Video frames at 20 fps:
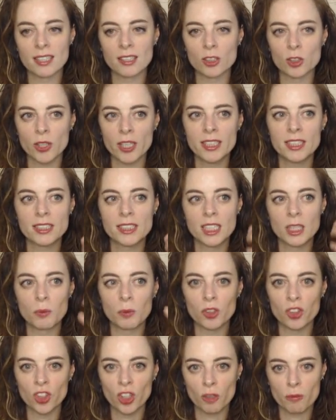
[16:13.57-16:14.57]
as in try to
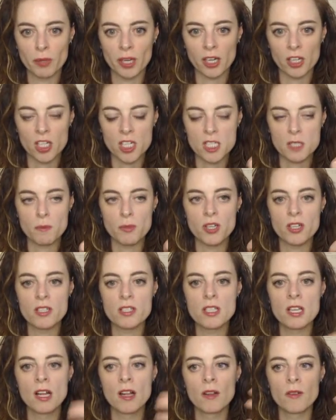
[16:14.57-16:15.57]
see it with your pictures,
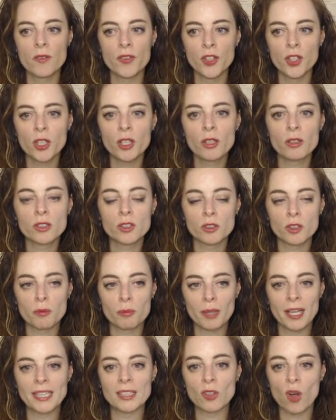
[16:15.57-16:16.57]
because you're
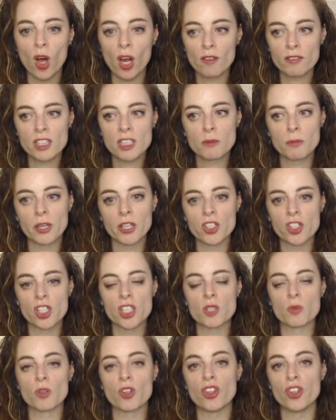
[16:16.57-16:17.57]
going to replace all of these
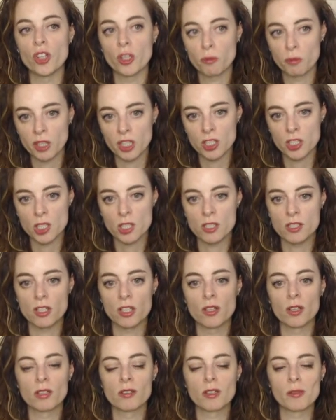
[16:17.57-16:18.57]
pictures with your
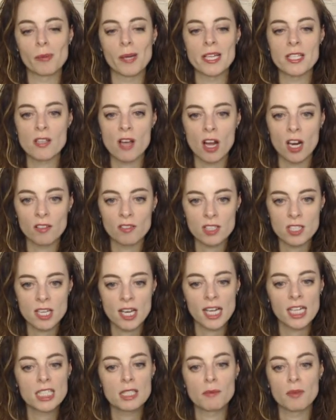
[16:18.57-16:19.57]
pictures. You're going to replace all
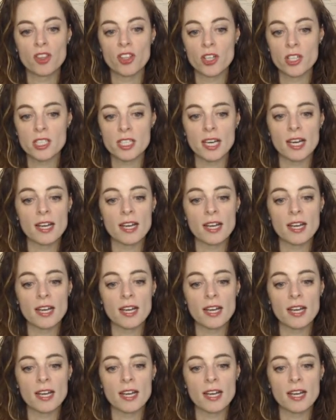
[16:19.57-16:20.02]
of the text with